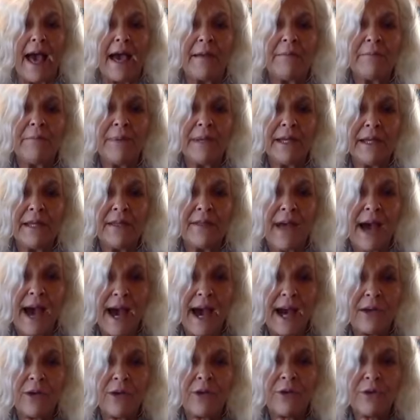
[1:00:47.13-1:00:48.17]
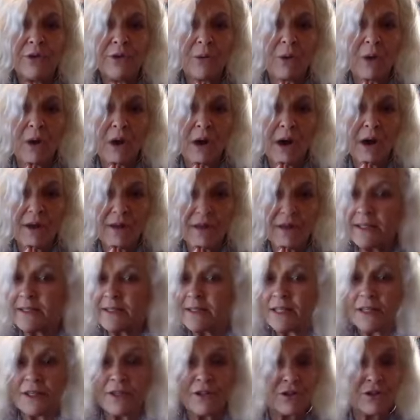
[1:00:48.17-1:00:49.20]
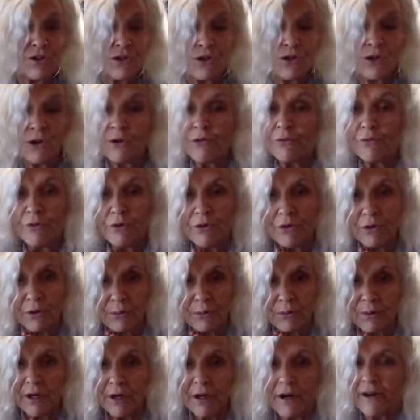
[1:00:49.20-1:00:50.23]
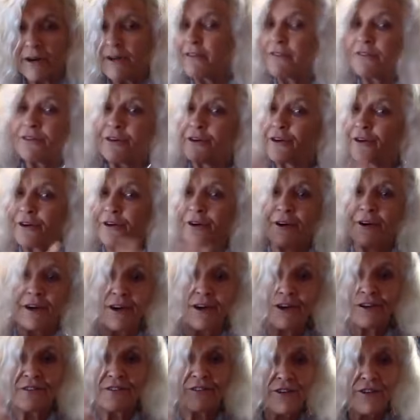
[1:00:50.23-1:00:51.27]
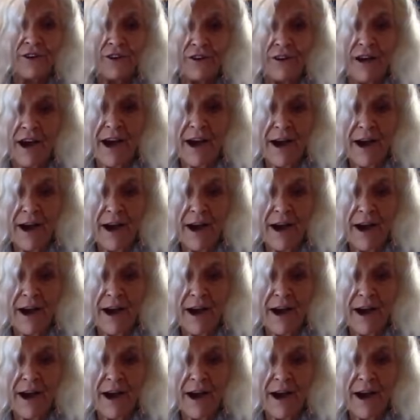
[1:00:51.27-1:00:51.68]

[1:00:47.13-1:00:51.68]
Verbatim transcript: and be that who you are. They said, There's no room for, for,